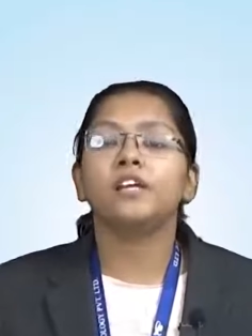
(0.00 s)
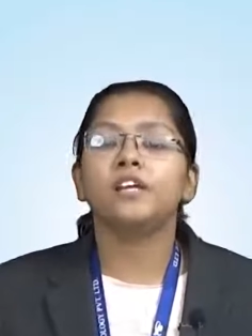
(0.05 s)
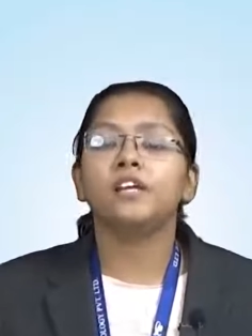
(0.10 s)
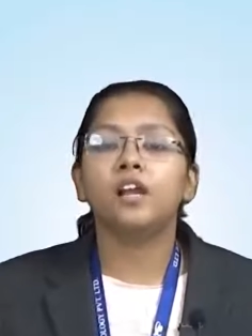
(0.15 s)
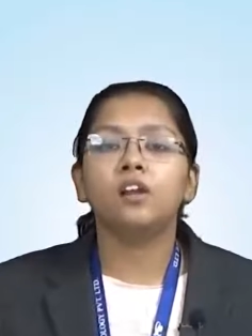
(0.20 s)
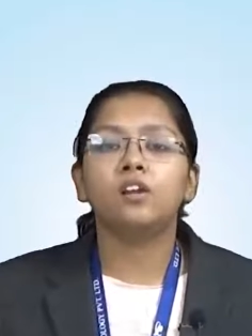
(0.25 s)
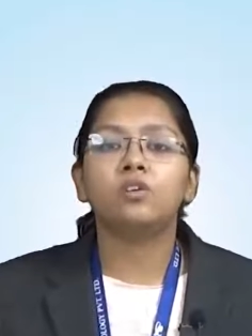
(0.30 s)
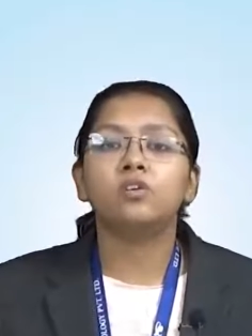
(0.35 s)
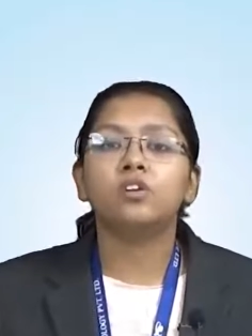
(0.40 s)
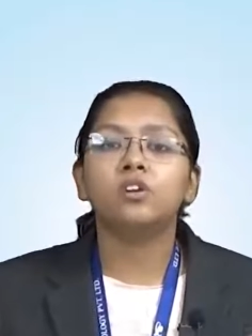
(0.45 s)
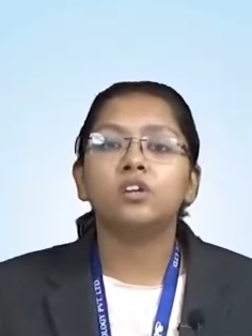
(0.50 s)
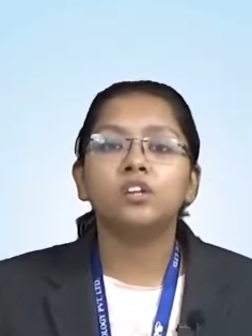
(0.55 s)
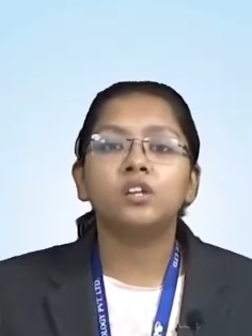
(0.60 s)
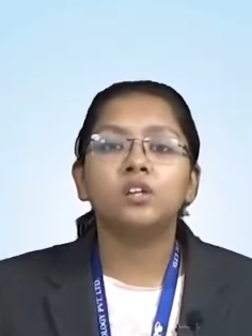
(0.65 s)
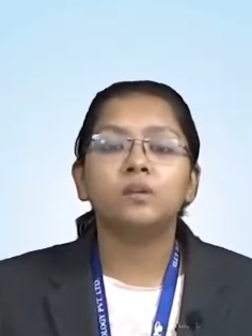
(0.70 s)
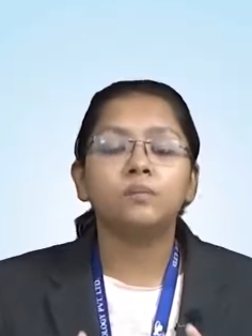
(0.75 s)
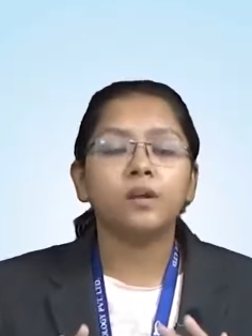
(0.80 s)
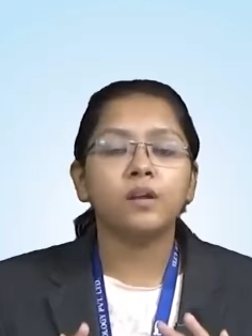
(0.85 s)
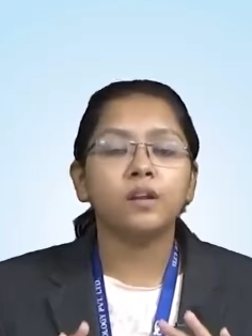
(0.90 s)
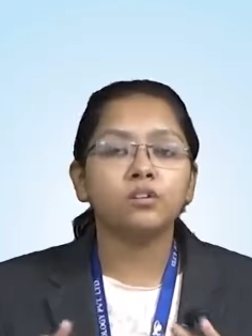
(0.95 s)
an
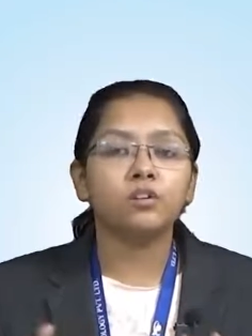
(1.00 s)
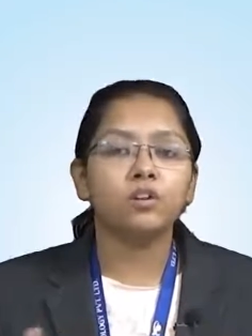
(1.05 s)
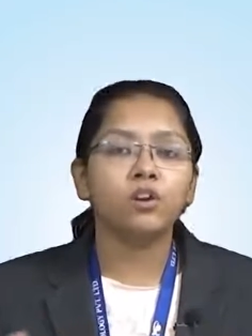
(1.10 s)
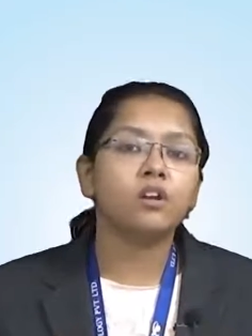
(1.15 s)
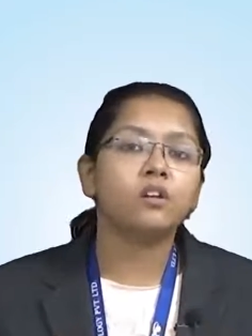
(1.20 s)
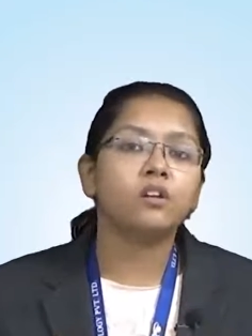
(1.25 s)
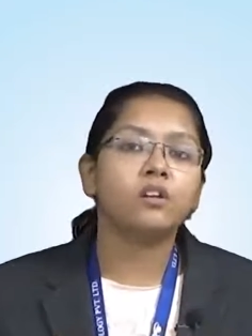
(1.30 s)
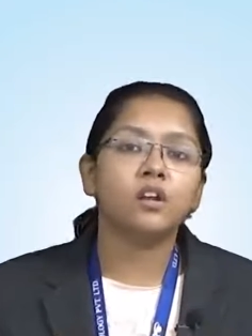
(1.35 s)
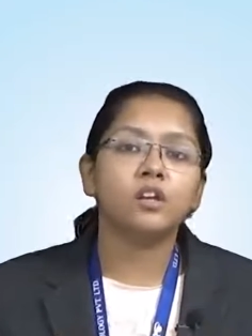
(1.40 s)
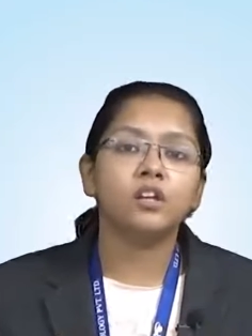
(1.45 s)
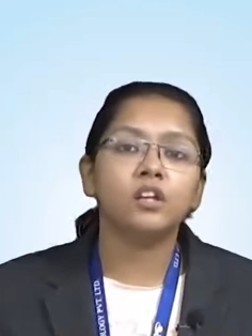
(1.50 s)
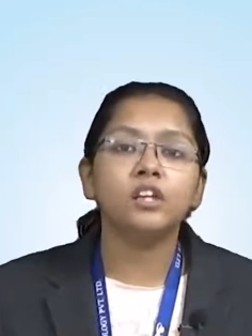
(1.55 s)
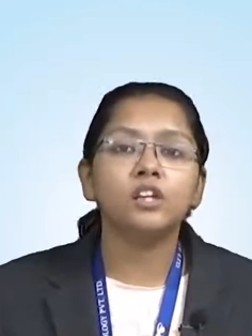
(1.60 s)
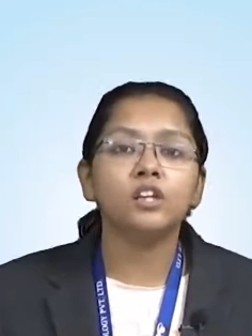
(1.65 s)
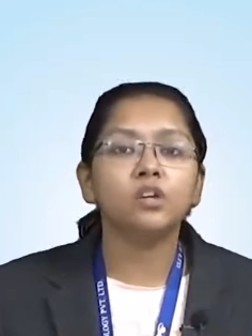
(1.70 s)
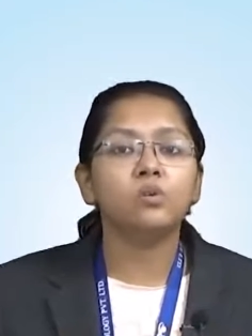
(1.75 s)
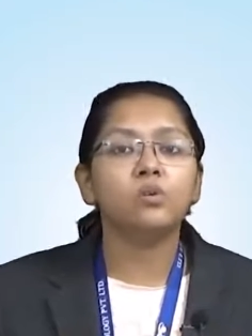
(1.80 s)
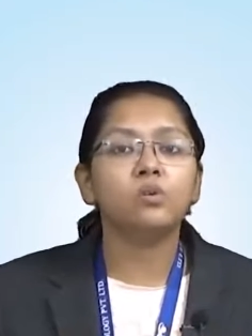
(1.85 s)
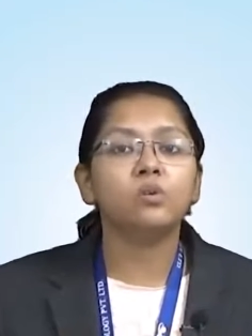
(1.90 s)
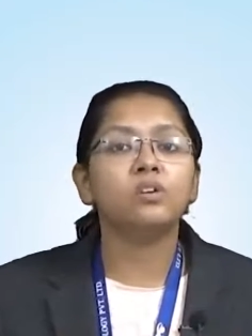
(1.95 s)
algorithm and you are running
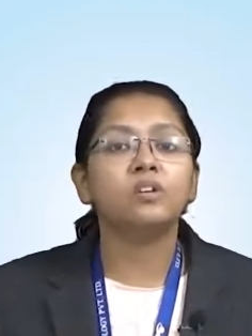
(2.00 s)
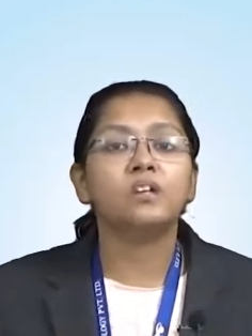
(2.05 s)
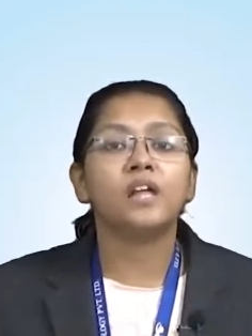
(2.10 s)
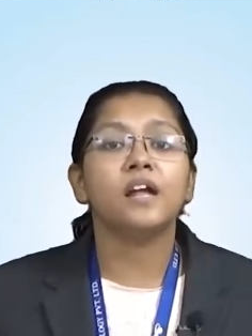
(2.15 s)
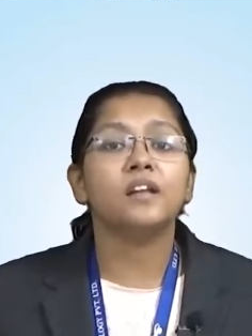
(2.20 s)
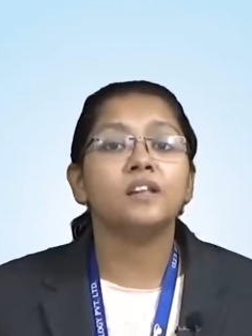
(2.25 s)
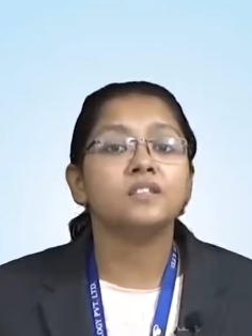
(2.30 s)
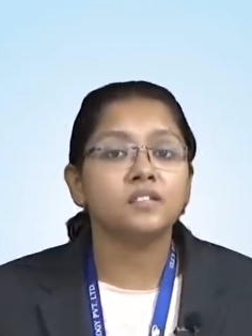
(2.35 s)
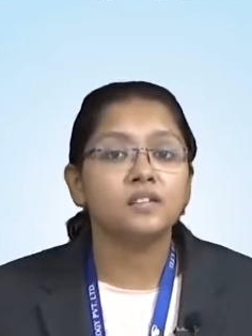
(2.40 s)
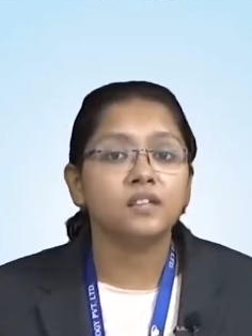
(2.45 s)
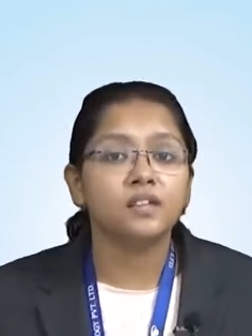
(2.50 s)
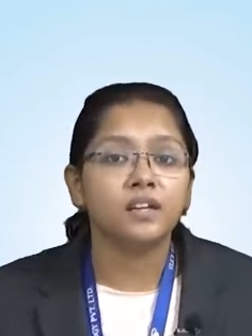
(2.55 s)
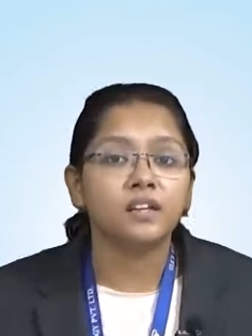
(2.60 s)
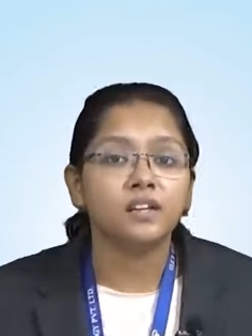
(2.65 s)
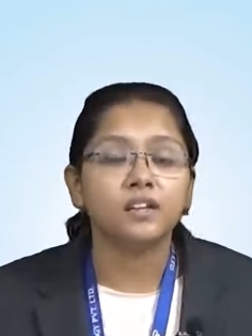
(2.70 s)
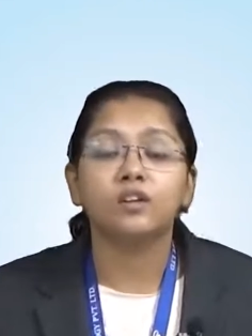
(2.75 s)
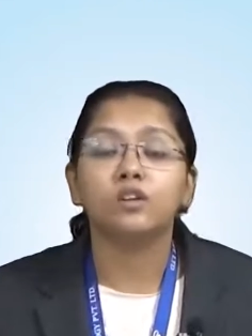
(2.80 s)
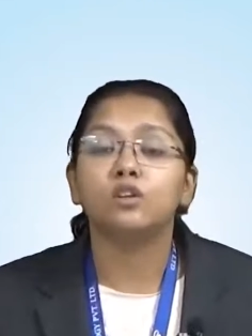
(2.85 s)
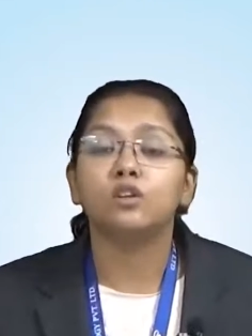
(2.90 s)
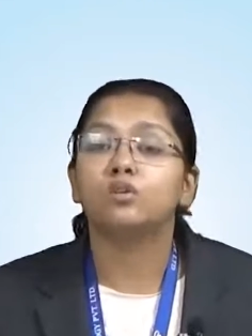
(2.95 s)
the code, that's
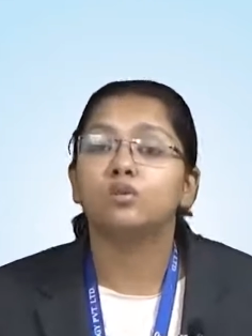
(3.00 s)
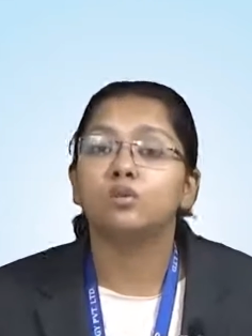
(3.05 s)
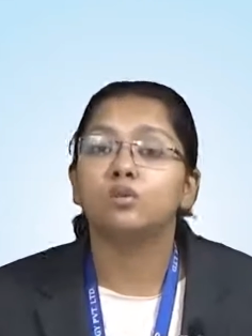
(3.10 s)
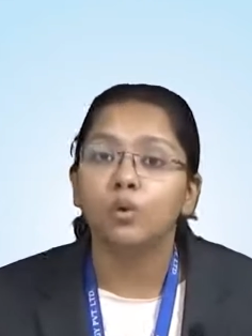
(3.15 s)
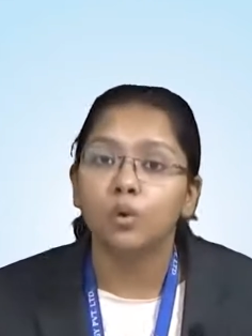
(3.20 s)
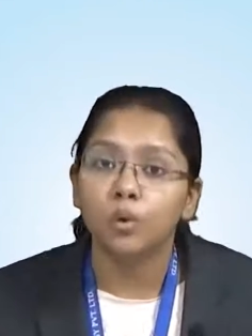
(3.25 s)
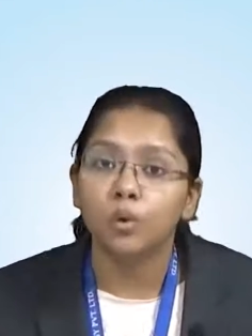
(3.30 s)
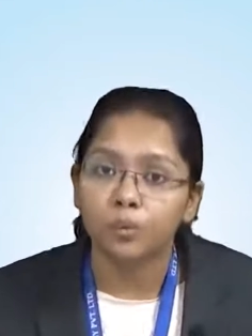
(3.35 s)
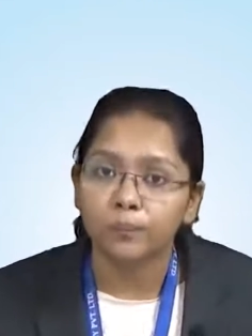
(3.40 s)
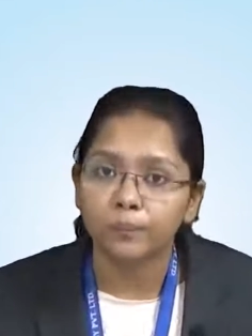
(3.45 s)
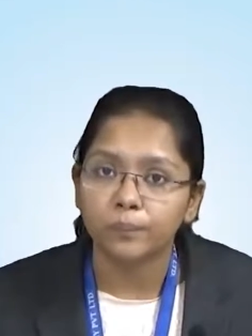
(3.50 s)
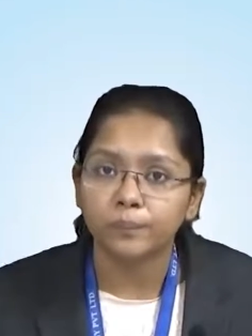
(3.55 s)
it. No.